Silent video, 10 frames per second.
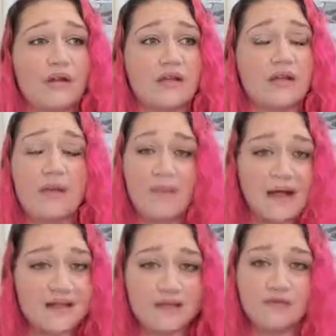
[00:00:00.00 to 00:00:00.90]

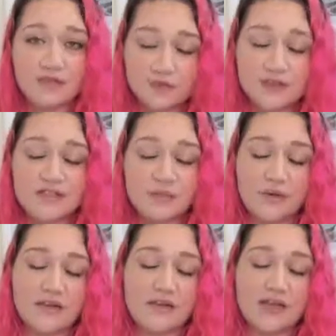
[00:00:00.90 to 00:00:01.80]
massive
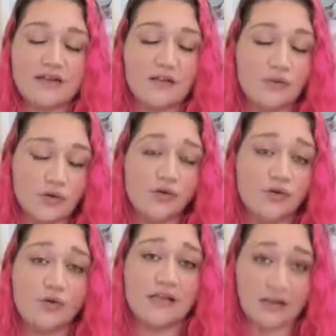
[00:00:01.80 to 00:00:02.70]
responsibility. It is a
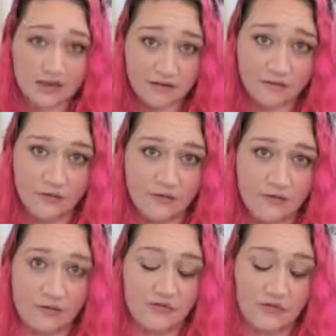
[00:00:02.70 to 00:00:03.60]
beautiful gift of
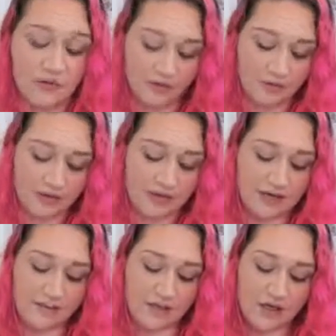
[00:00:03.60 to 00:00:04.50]
a
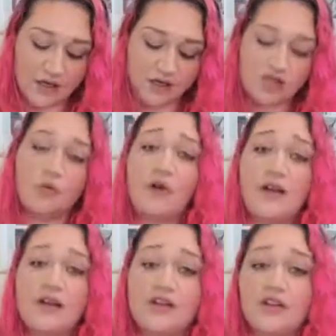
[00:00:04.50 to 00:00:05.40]
responsibility. So
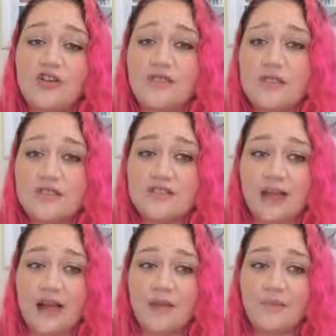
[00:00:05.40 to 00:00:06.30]
what
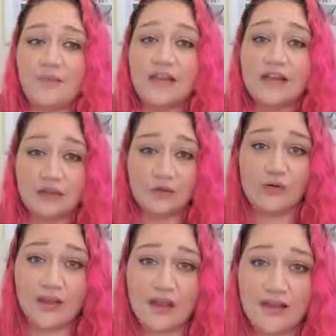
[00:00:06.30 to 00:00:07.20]
acknowledgement can
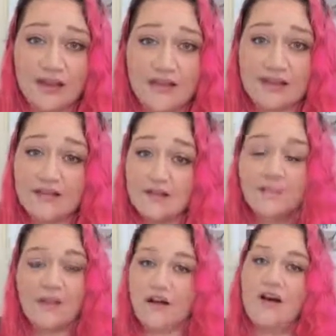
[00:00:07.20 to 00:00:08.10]
look like
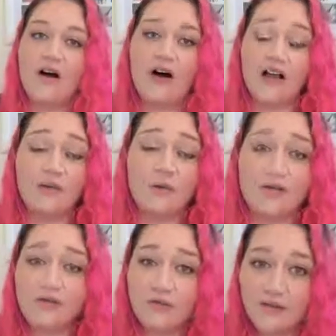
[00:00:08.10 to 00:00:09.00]
is, I,
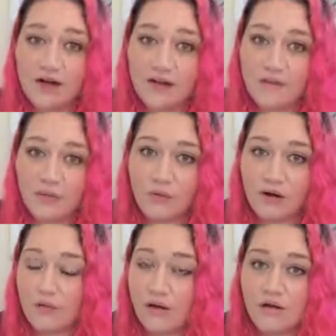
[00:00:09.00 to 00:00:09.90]
Louise O'Reilly of the
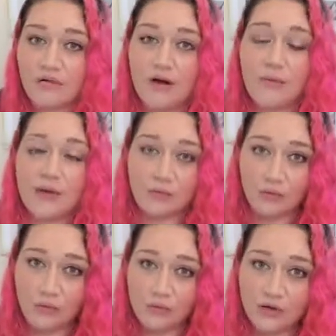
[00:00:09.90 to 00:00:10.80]
Wadawurrung Noongar
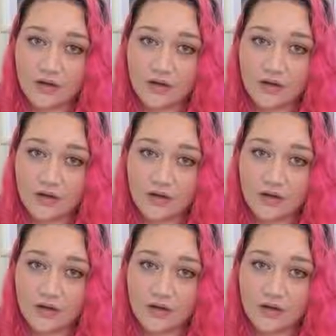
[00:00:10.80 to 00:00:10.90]
people,